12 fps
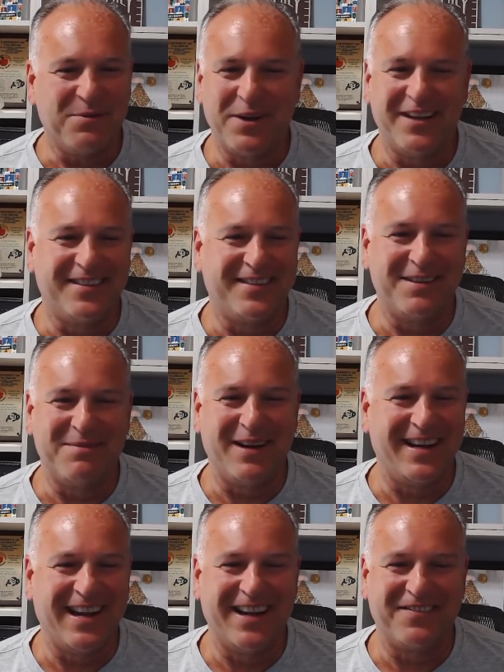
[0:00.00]
we didn't see my
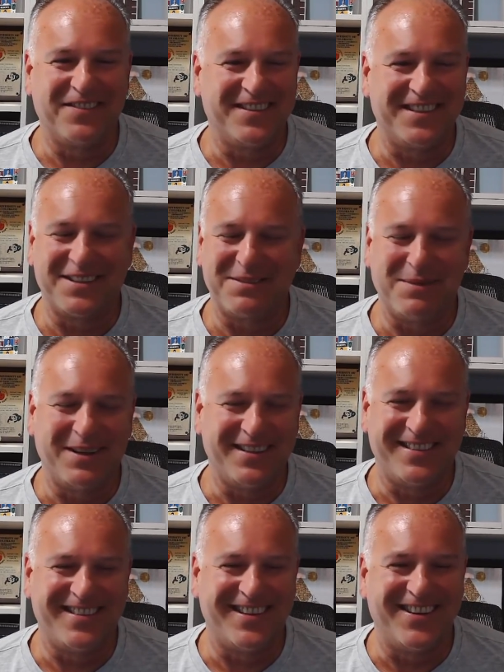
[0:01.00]
dad for 6 months.
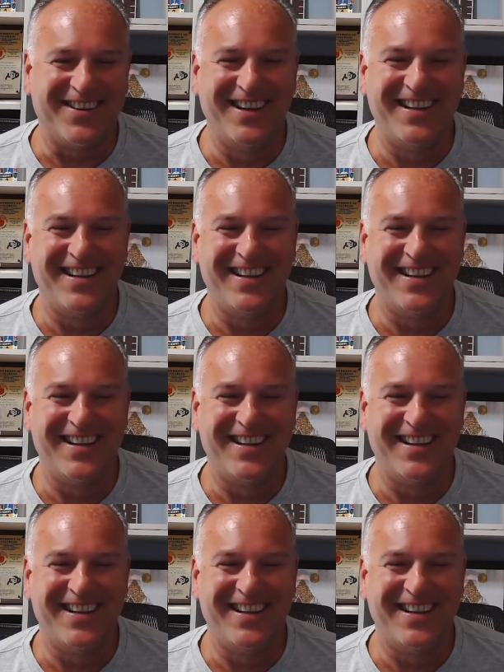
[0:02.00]
So